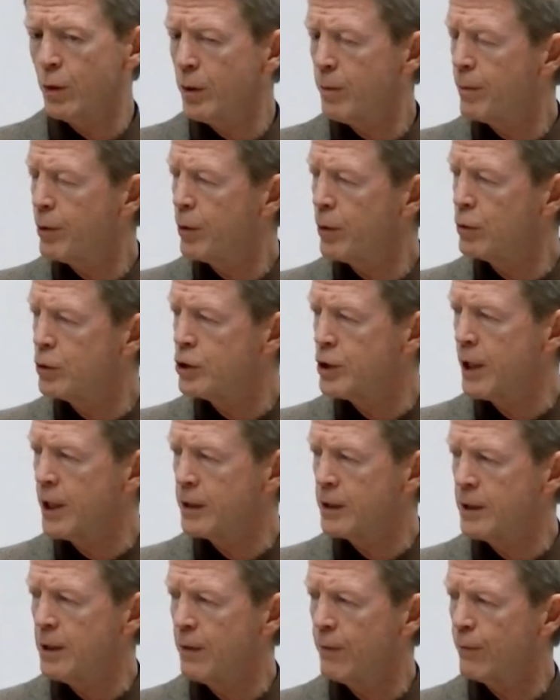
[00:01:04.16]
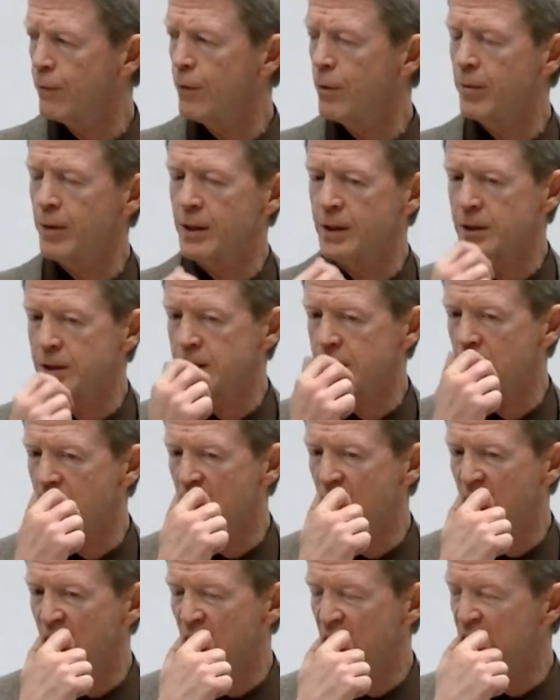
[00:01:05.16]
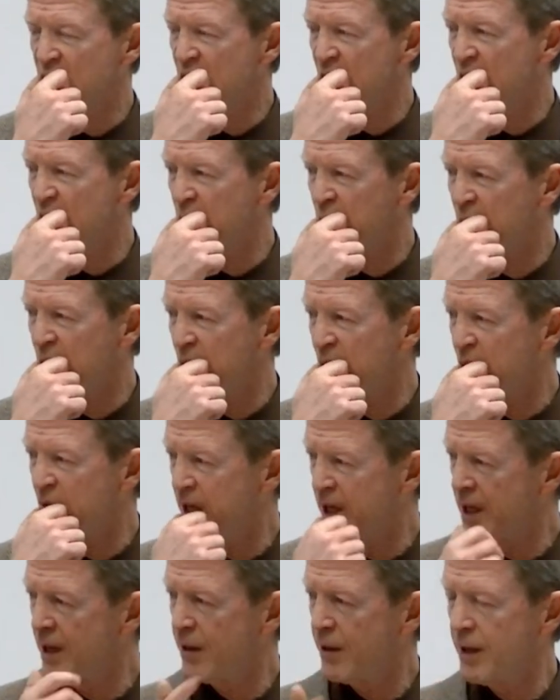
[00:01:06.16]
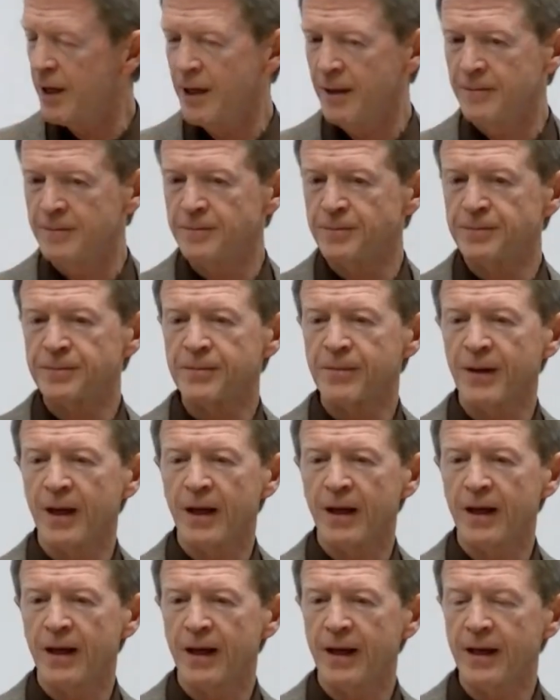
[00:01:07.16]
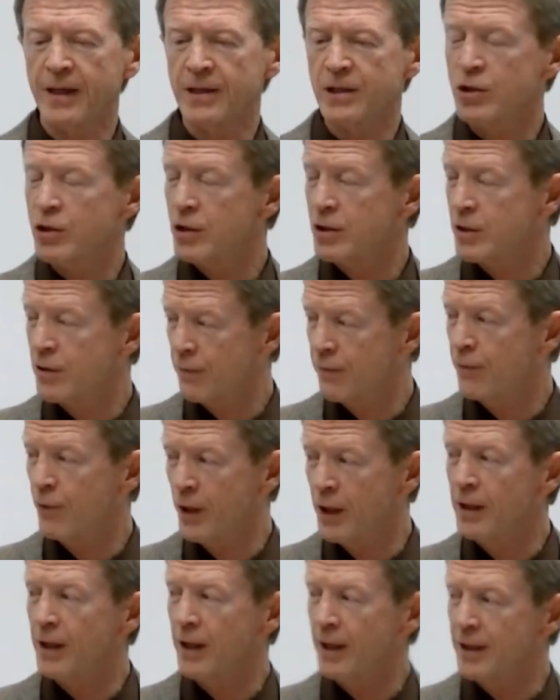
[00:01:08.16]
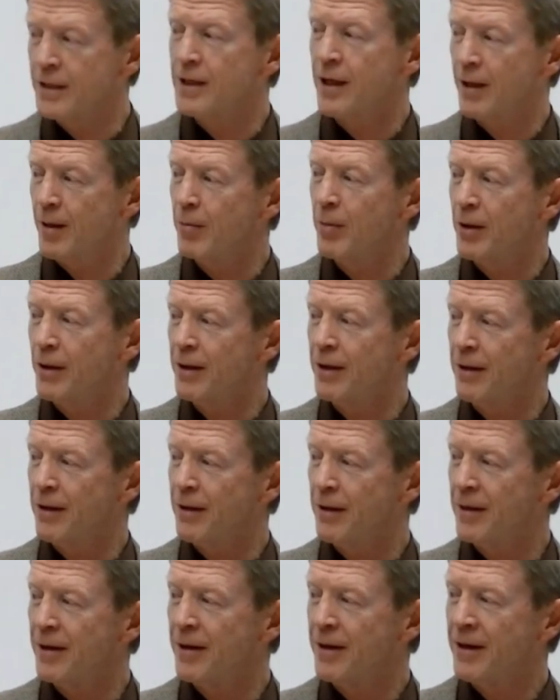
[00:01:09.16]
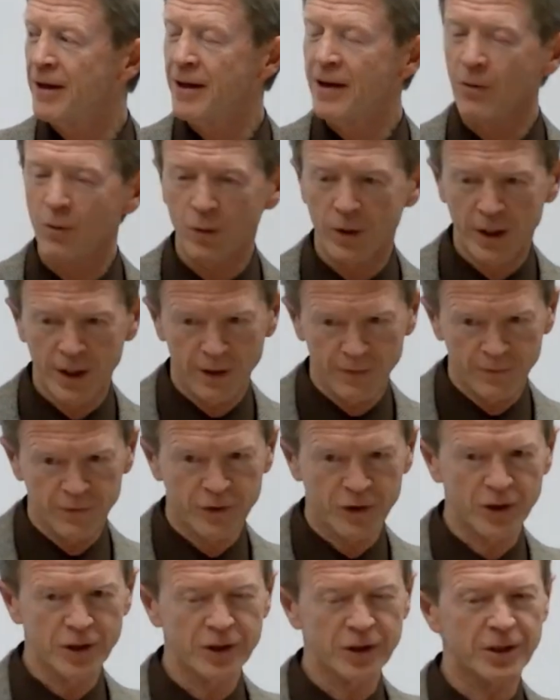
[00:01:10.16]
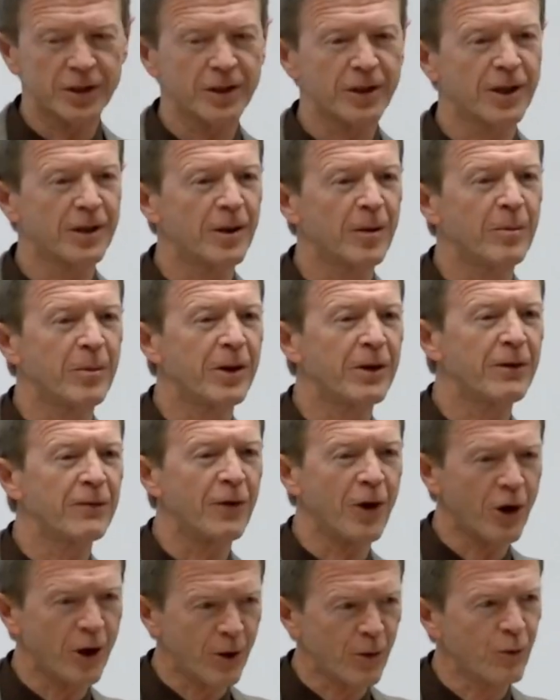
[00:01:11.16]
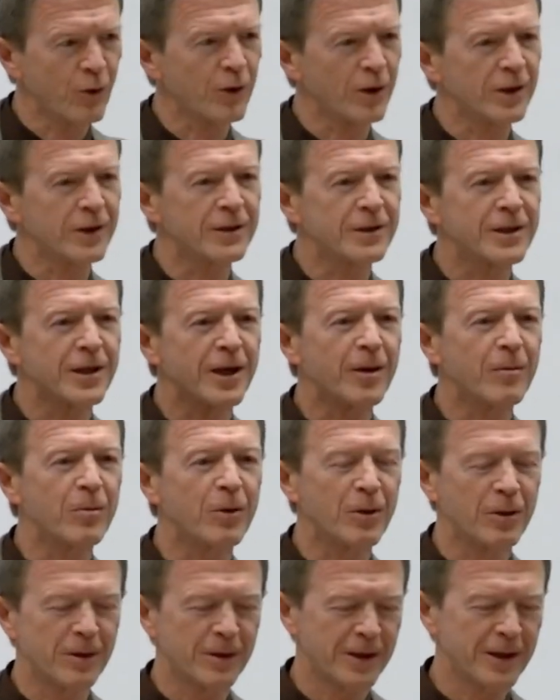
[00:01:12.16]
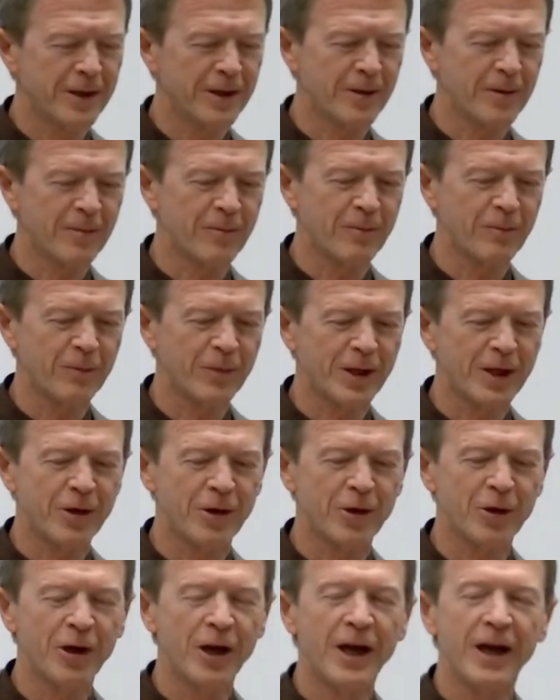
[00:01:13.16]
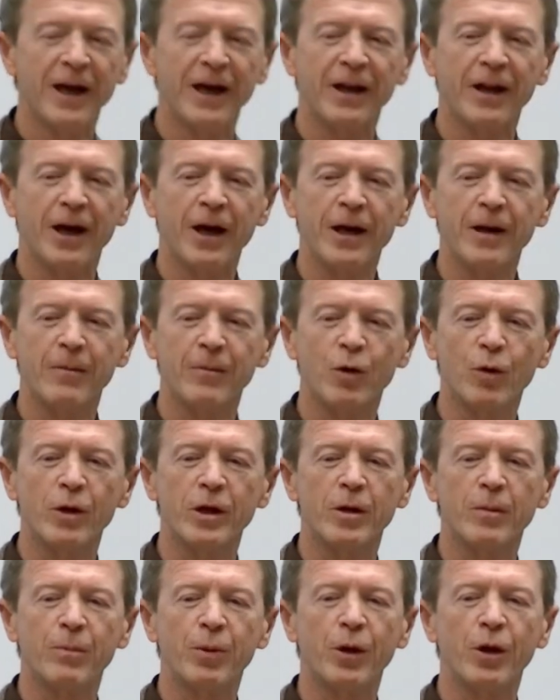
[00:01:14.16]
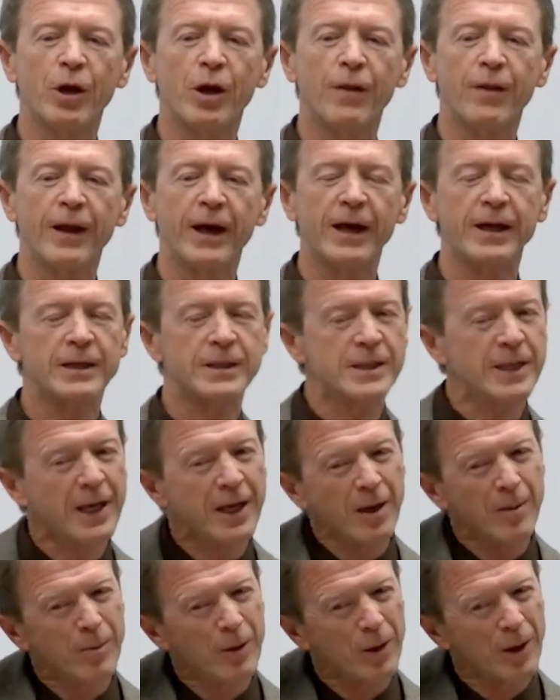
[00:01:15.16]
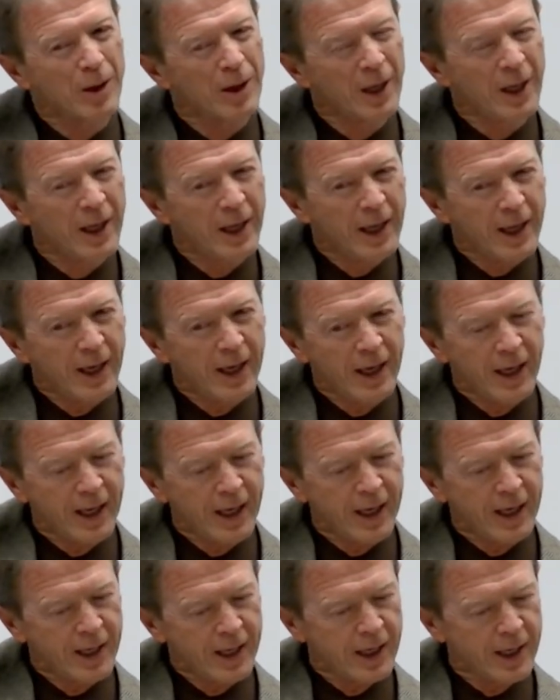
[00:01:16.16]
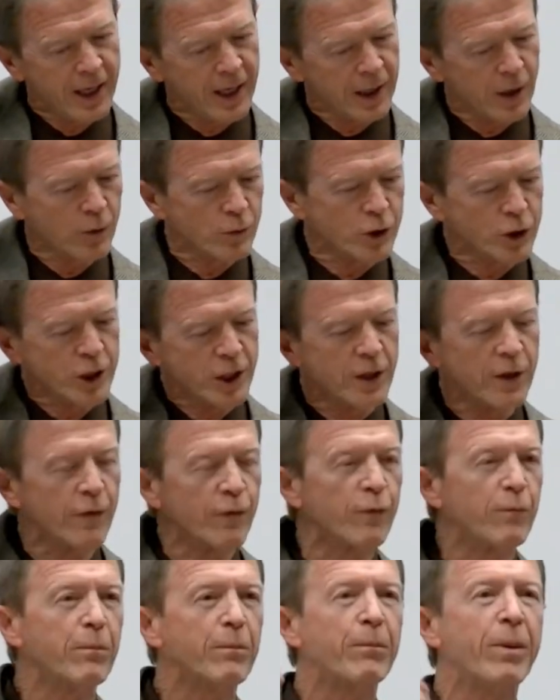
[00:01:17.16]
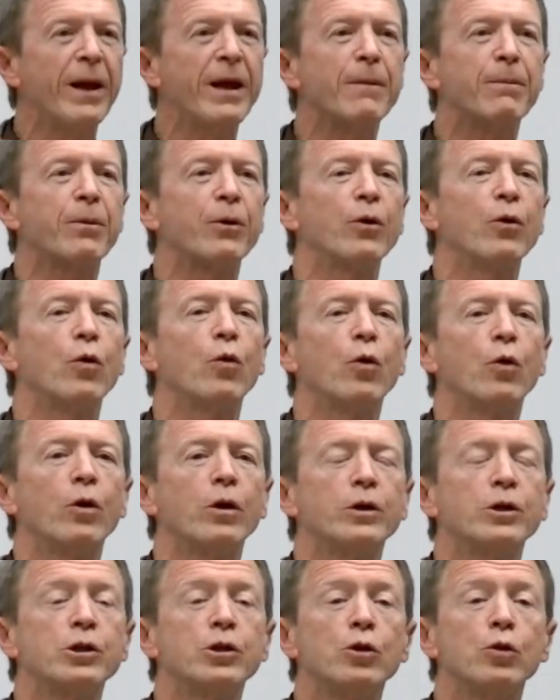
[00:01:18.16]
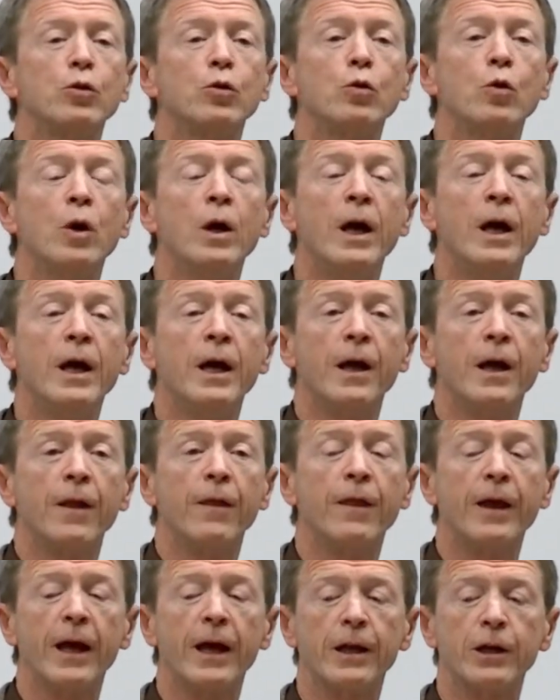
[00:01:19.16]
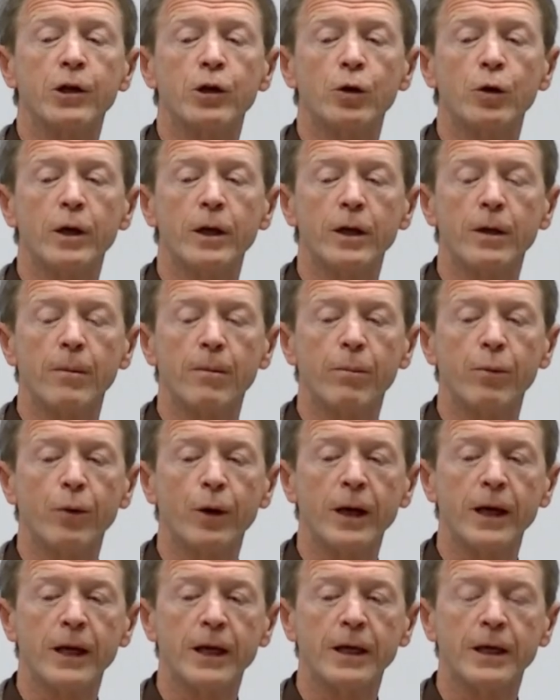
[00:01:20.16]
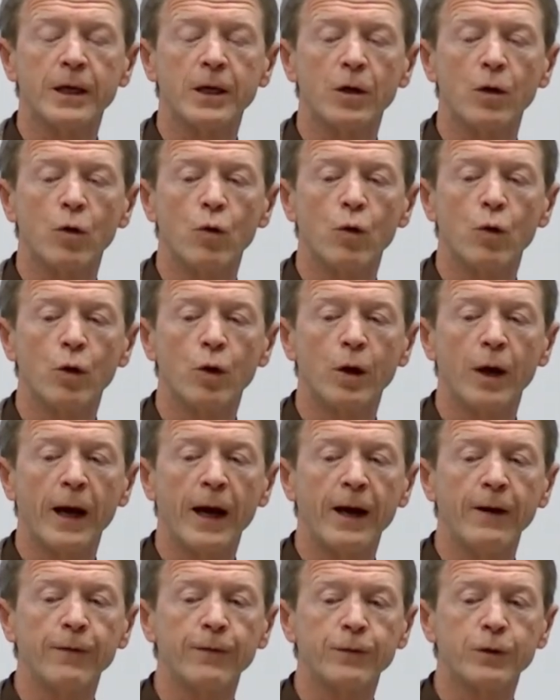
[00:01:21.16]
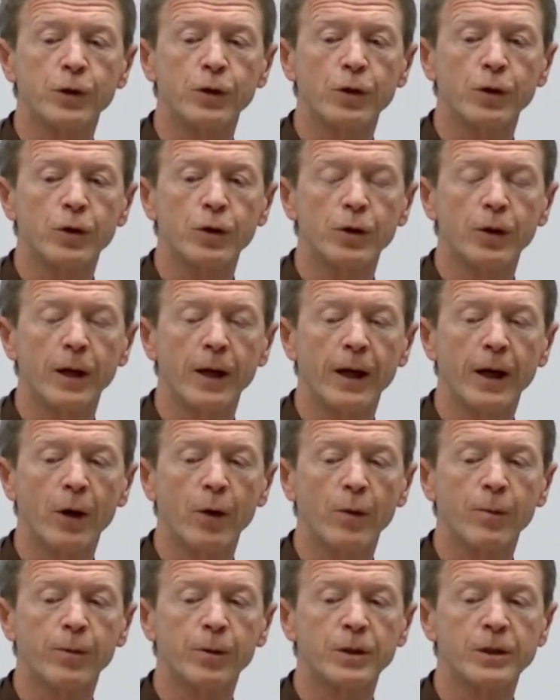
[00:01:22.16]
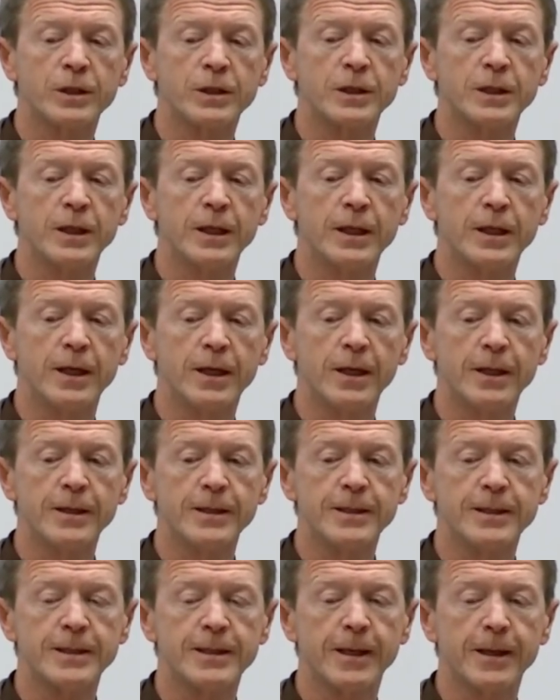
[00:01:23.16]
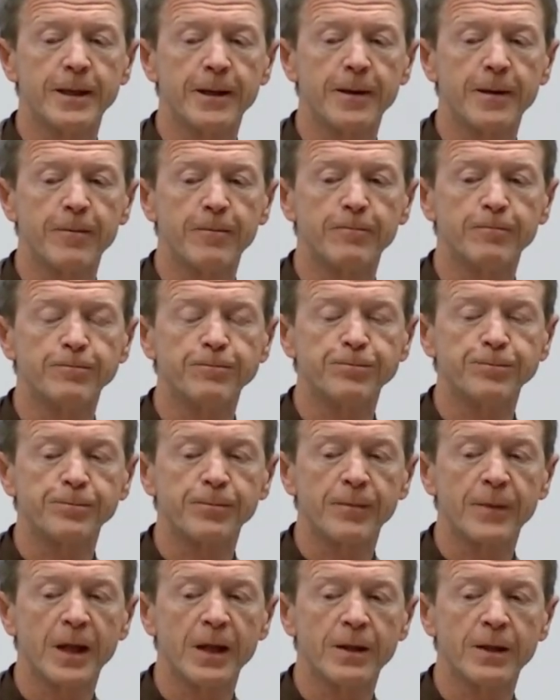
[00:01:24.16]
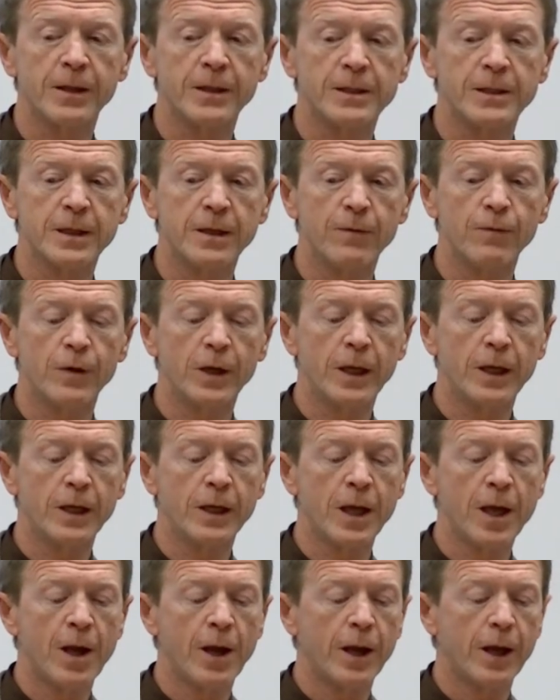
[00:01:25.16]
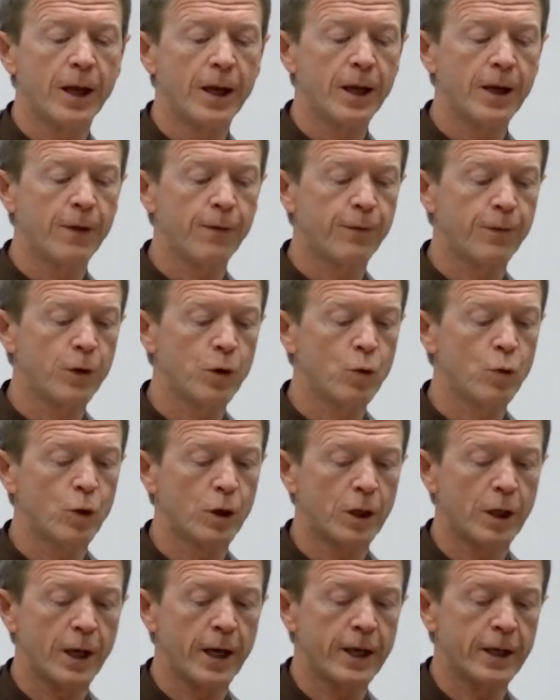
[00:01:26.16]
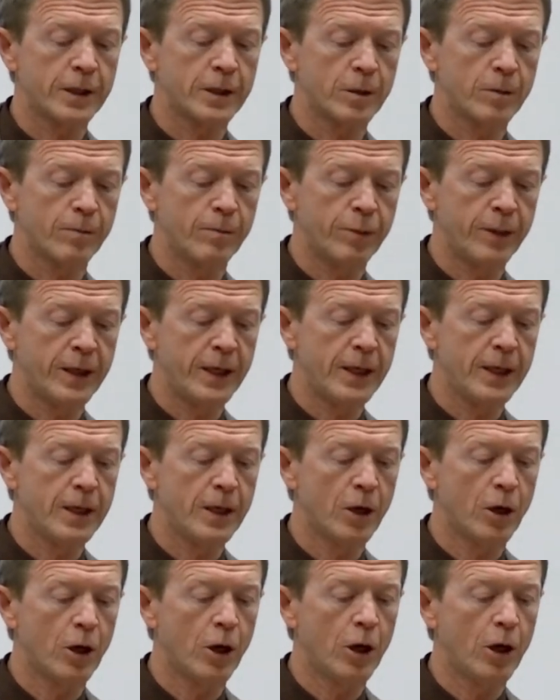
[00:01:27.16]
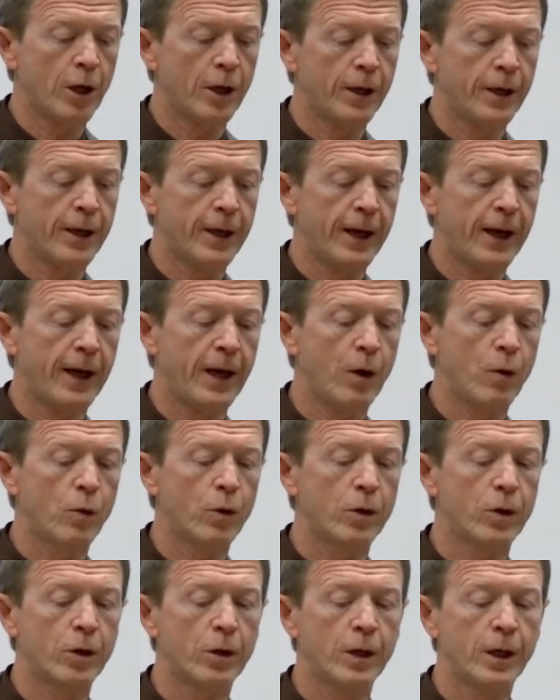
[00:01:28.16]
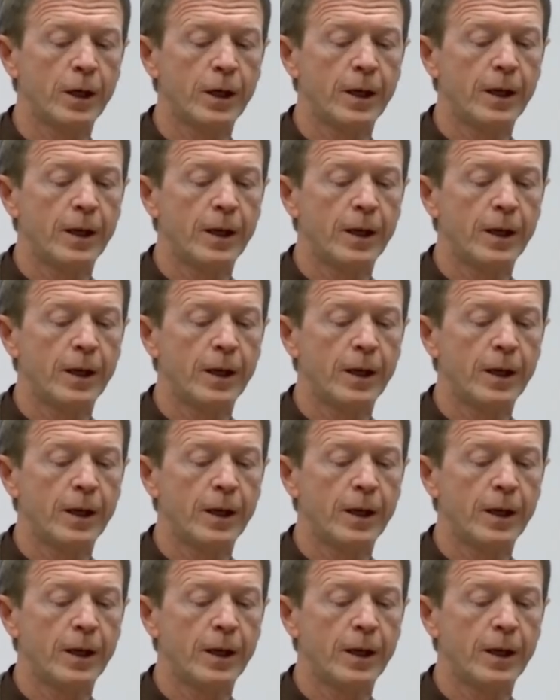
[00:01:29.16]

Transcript: we projecting from this table or anything? It's just a friendly table here. We have just a little bit of artwork table um, here, and I am going to put on that table a yellow sheet of paper or two that during a break or after our proceedings um, this evening, if you would like to be on our